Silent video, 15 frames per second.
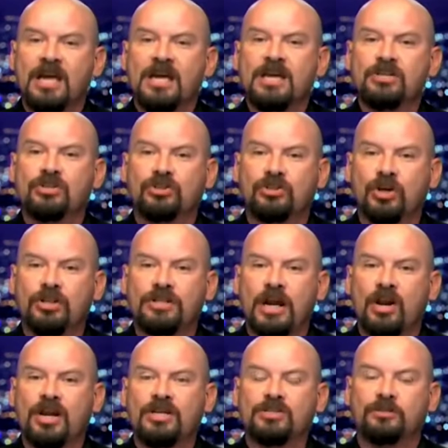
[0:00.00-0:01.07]
He stood
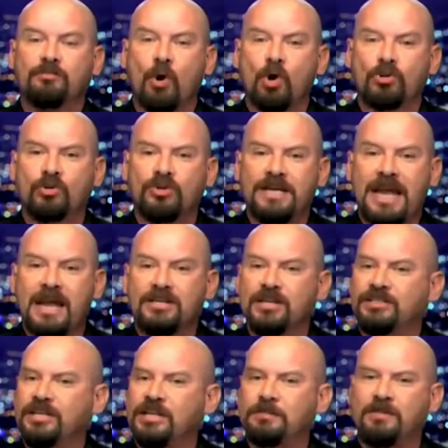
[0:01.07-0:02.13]
there. He spoke to the
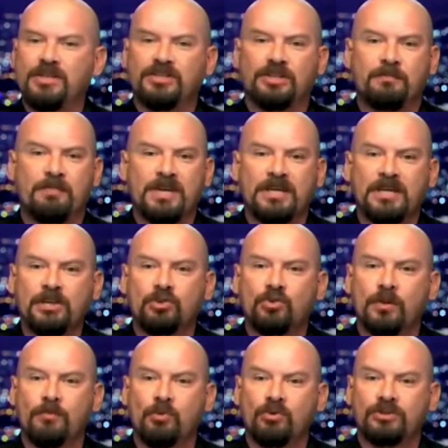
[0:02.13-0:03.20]
agents. He's been speaking
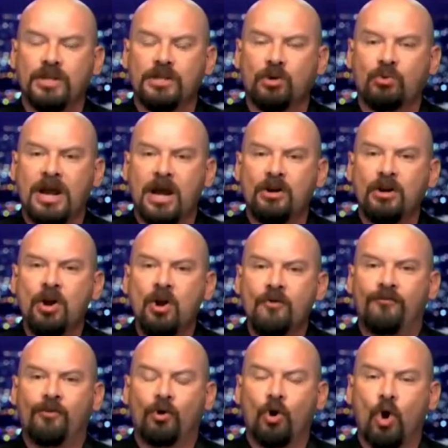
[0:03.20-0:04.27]
to the boots on the ground
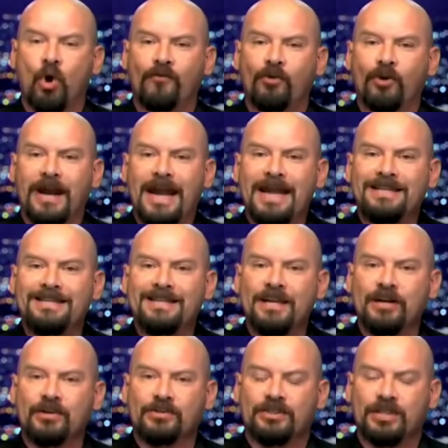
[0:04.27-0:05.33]
for over 8
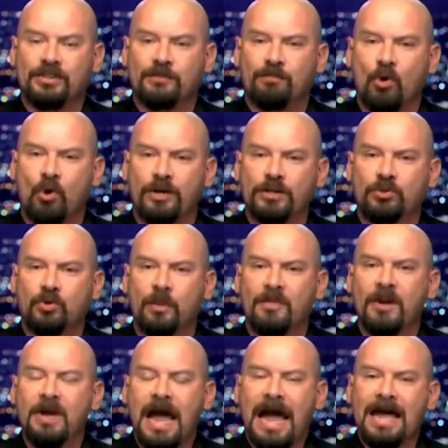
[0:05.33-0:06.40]
years. He's spoken to
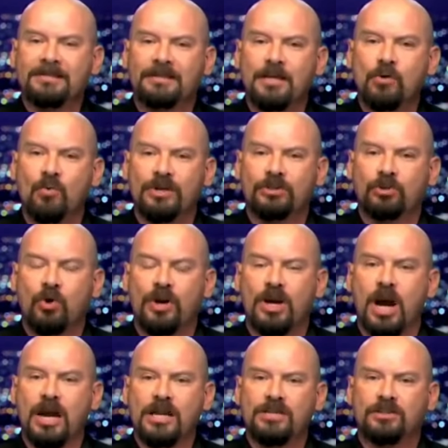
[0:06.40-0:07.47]
them, asking what's going
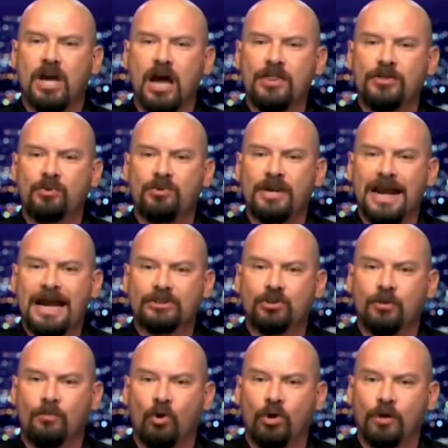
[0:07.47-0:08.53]
on. He's gone through the
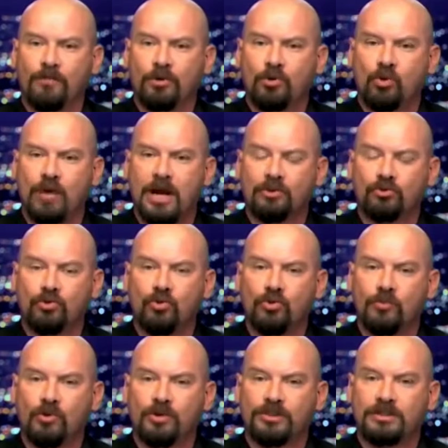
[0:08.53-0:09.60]
National Border Patrol Council
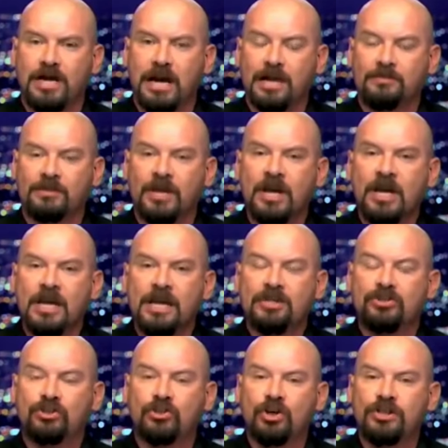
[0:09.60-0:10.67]
numerous times. He
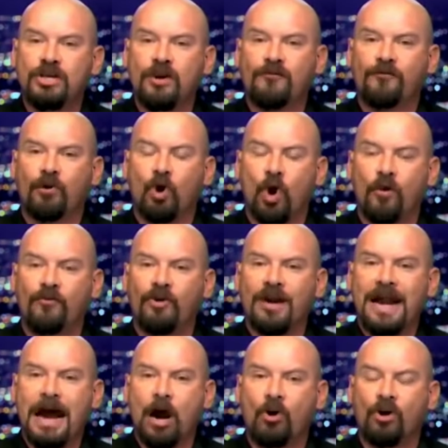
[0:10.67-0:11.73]
stood there for over
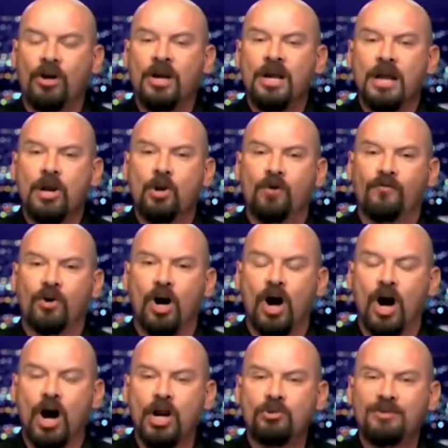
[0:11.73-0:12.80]
an hour in over
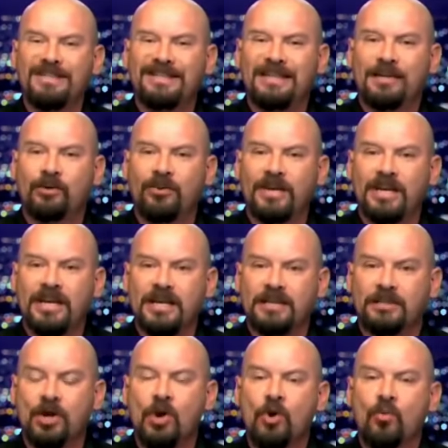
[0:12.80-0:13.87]
100-degree
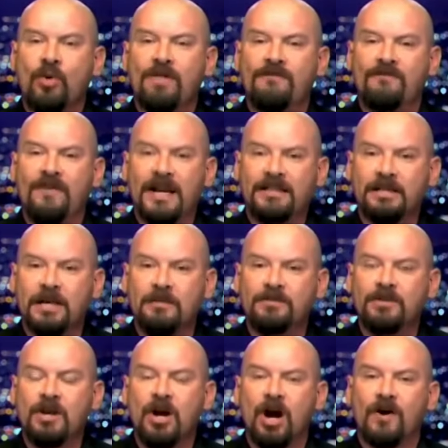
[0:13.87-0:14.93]
heat with
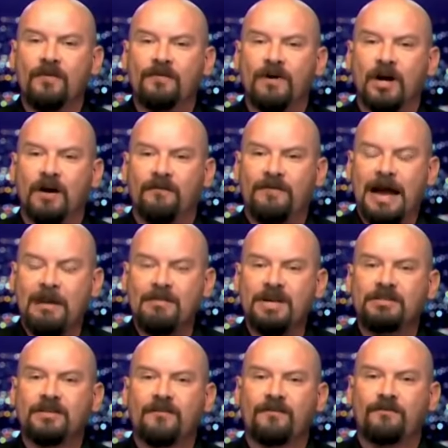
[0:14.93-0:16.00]
victims of
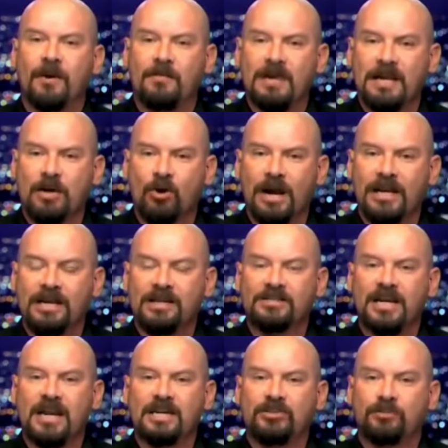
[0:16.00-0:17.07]
families of from illegal aliens,
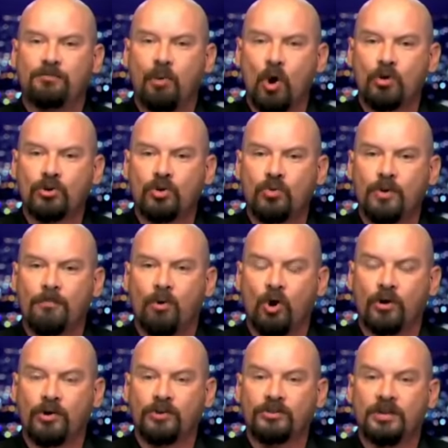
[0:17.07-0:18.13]
and he spoke to
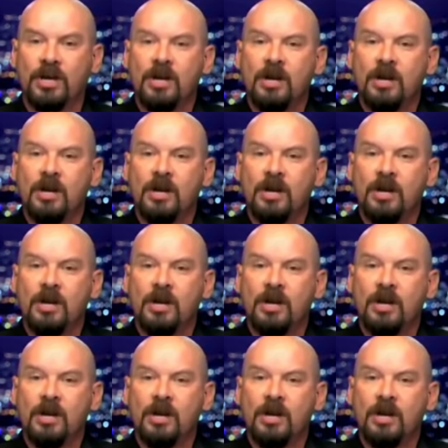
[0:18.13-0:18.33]
reporters.